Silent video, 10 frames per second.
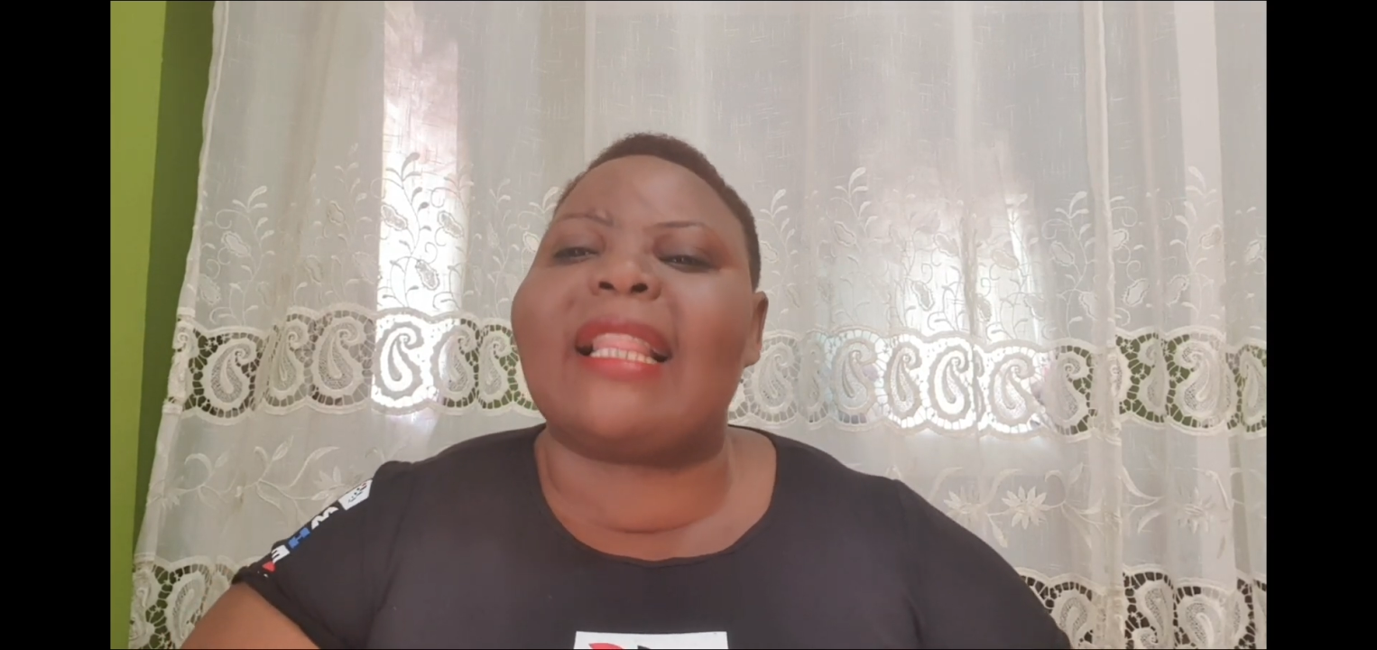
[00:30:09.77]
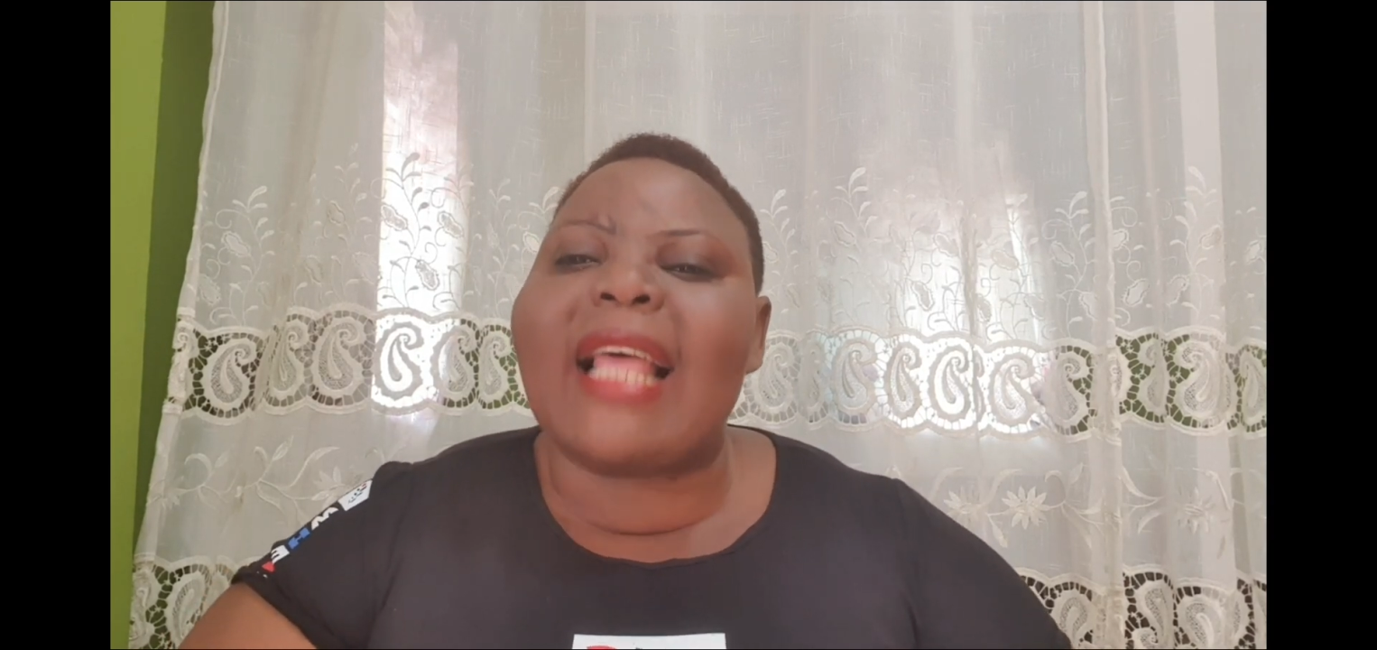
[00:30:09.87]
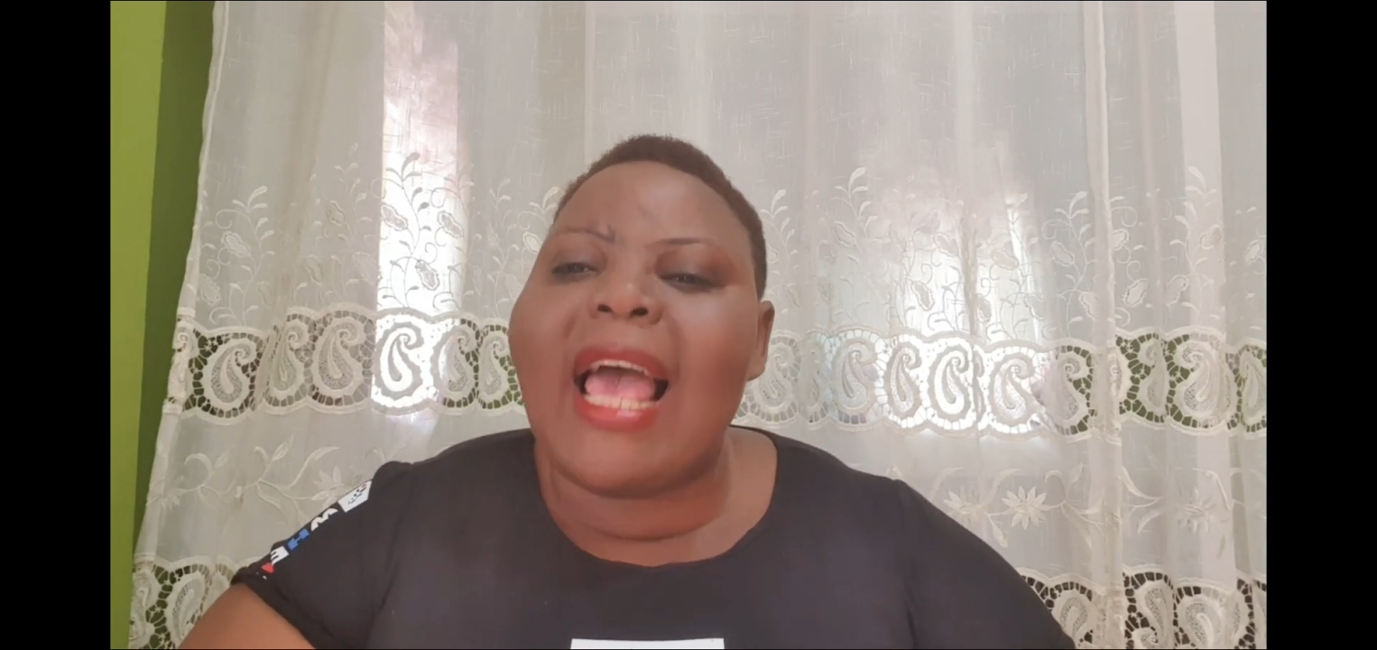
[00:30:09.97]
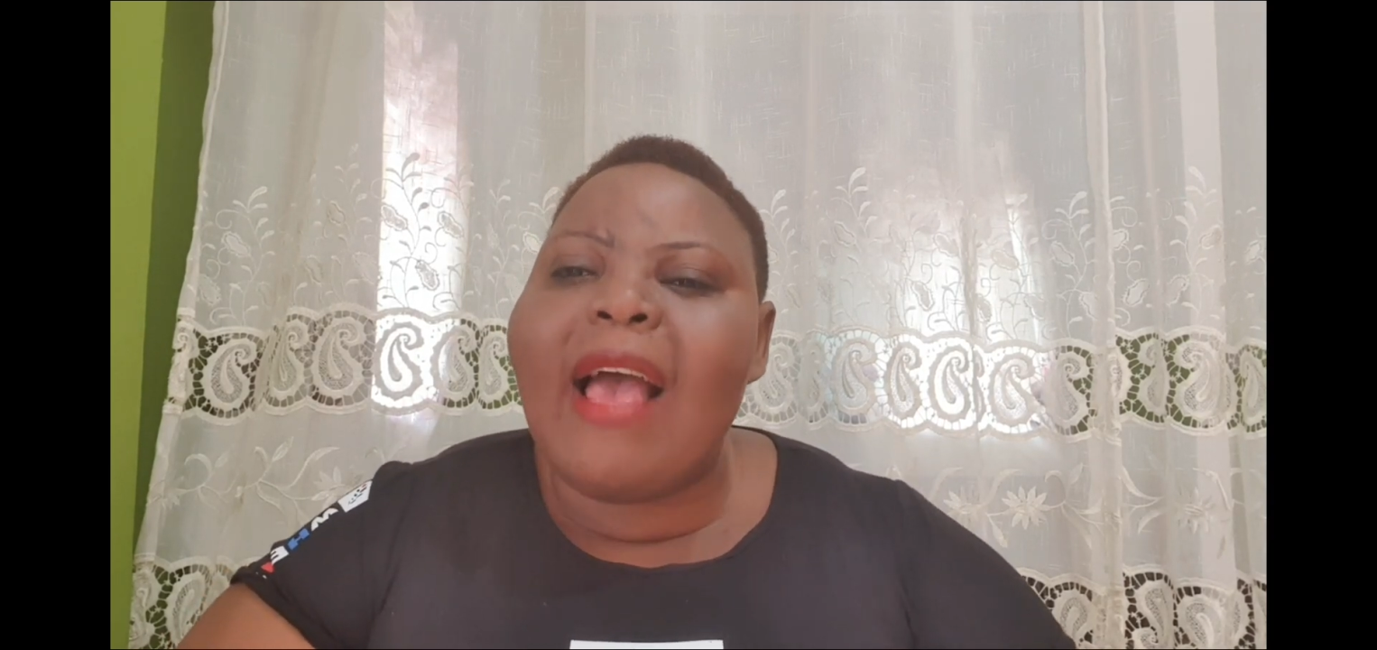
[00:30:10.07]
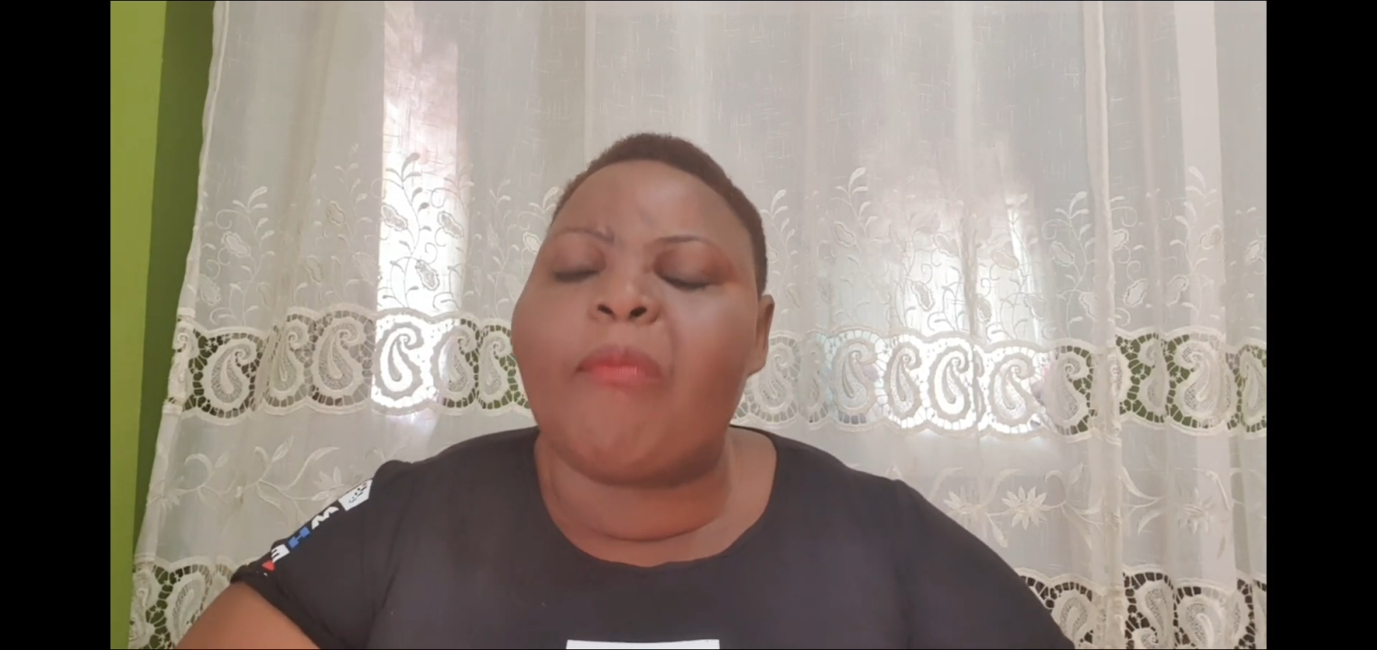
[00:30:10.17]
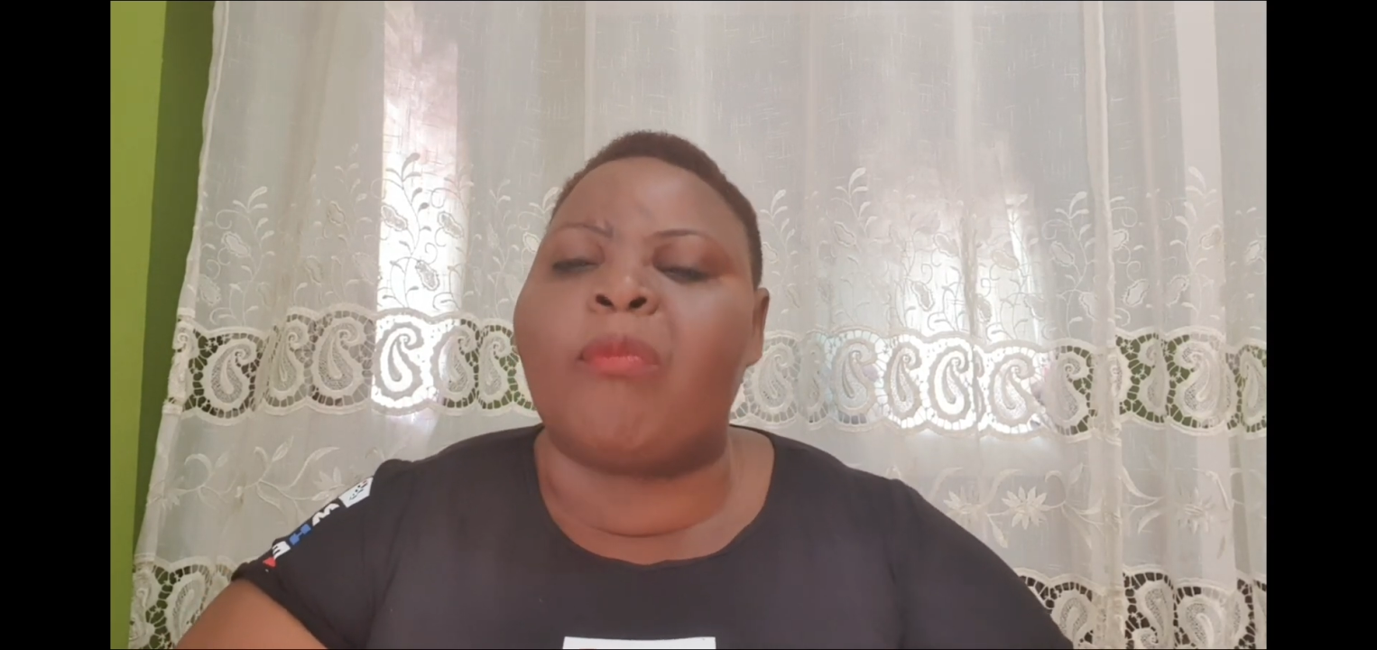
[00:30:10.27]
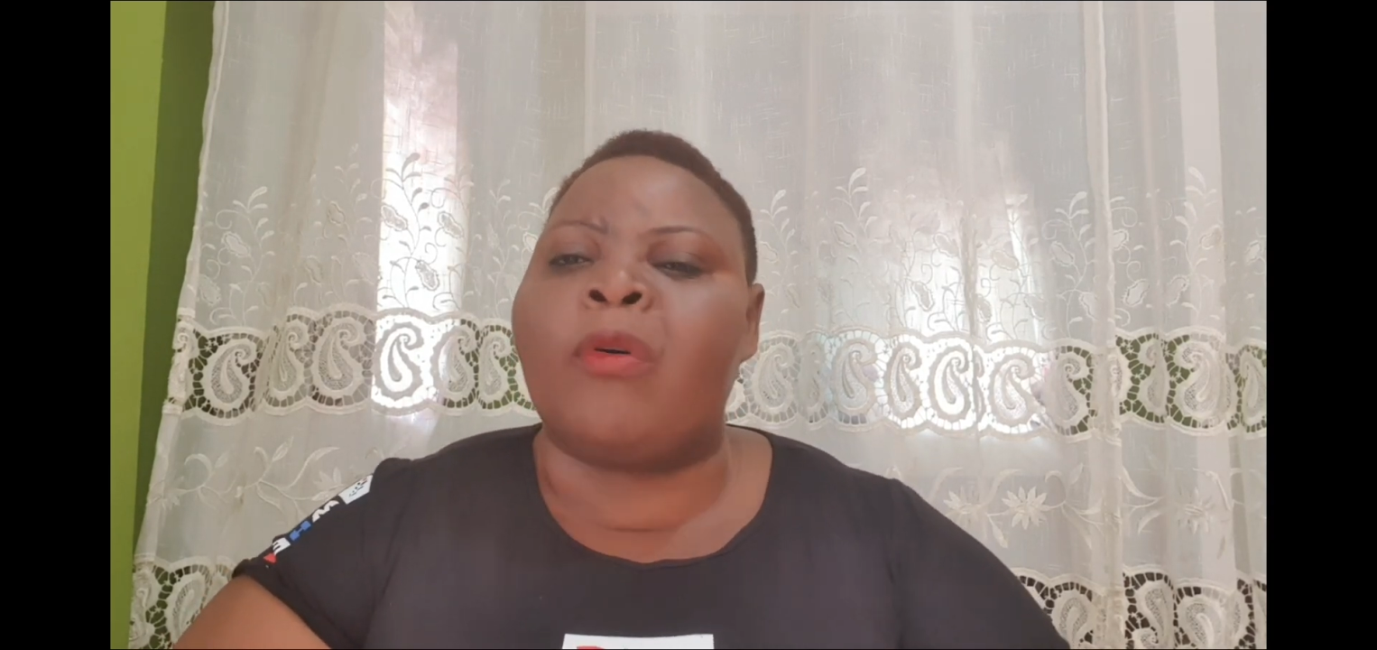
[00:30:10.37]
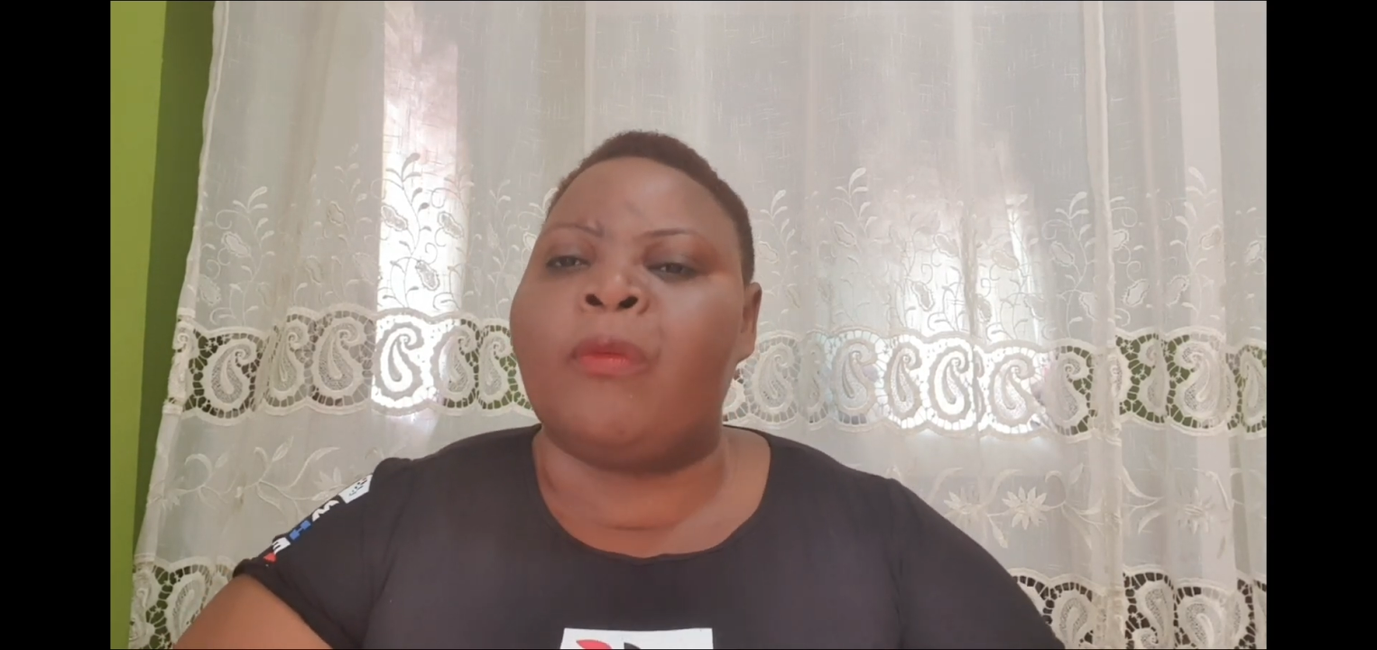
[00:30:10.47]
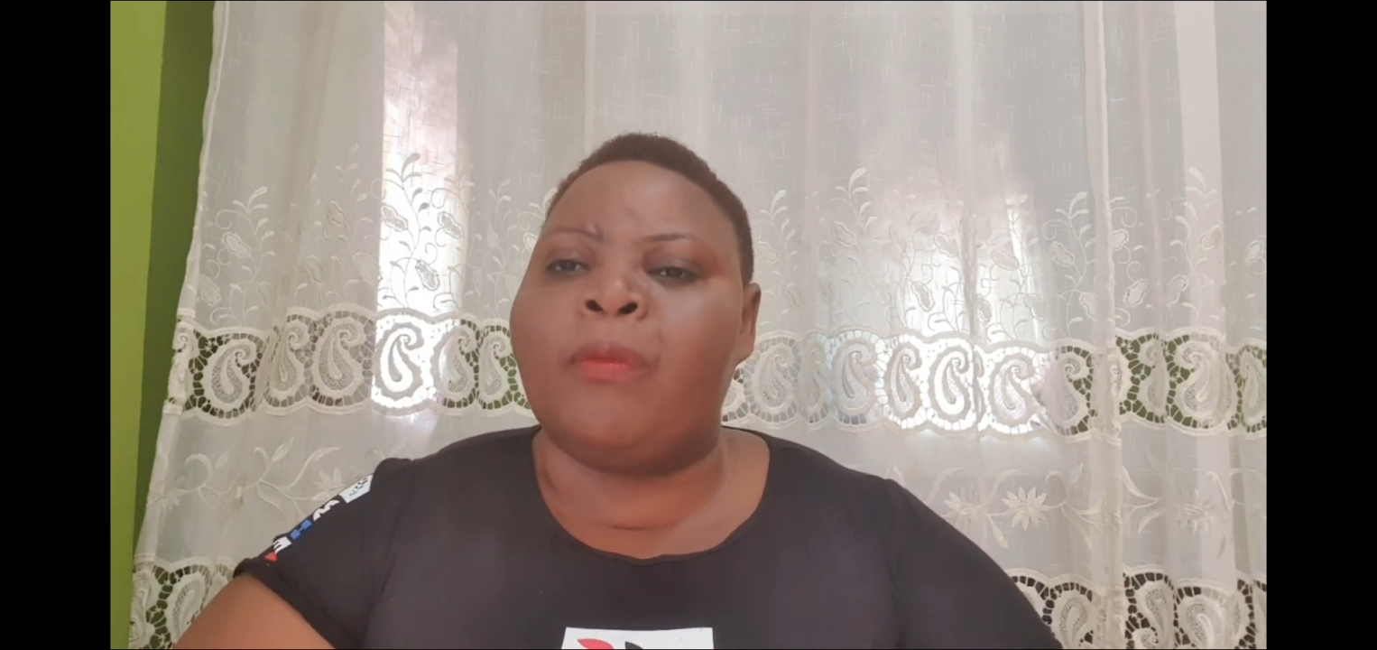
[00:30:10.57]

them.